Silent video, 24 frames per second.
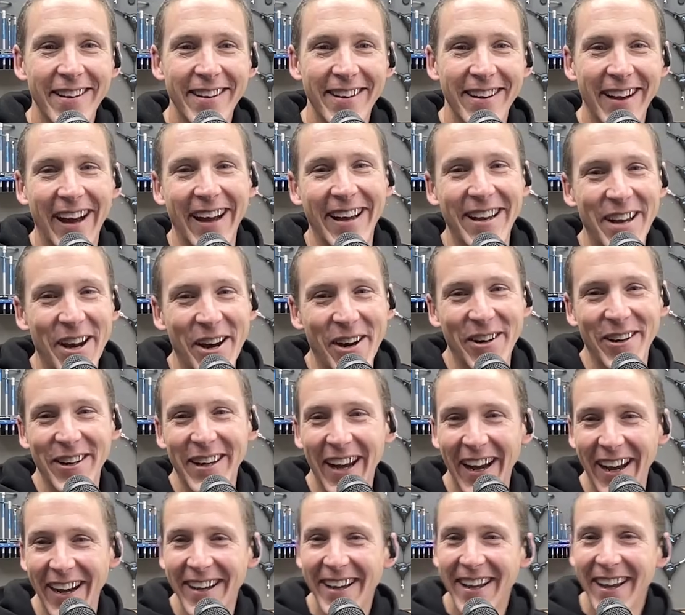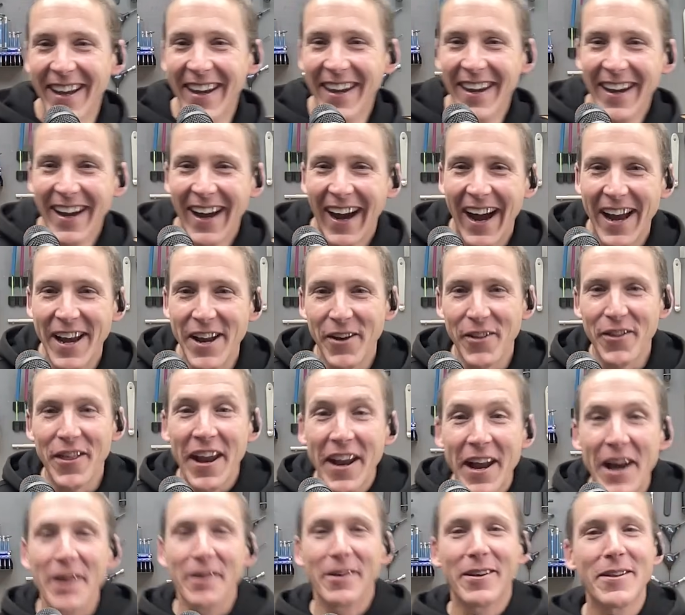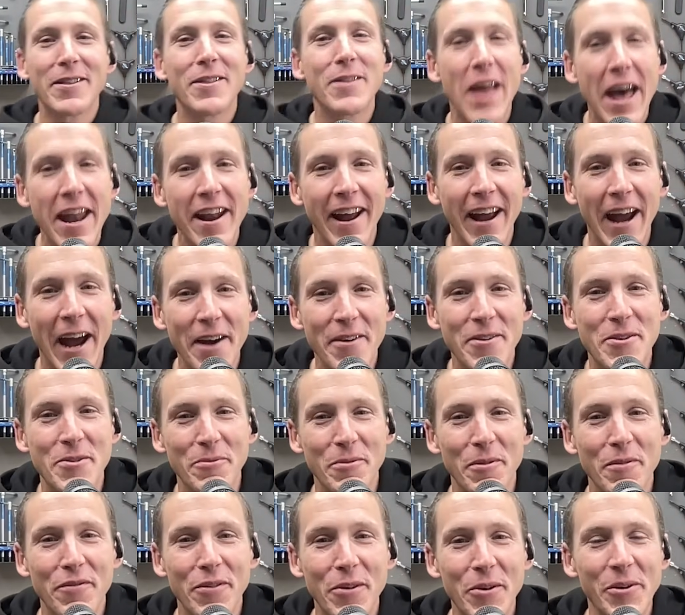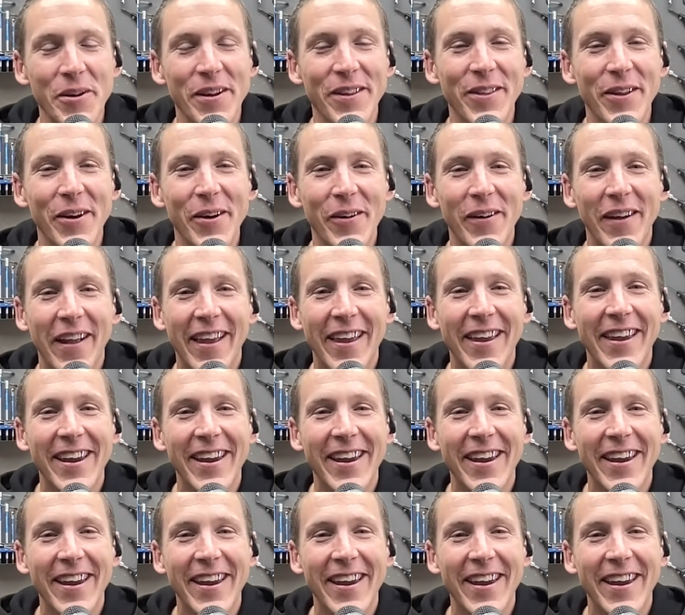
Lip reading: I know, yeah. I know. Then I have to review it though.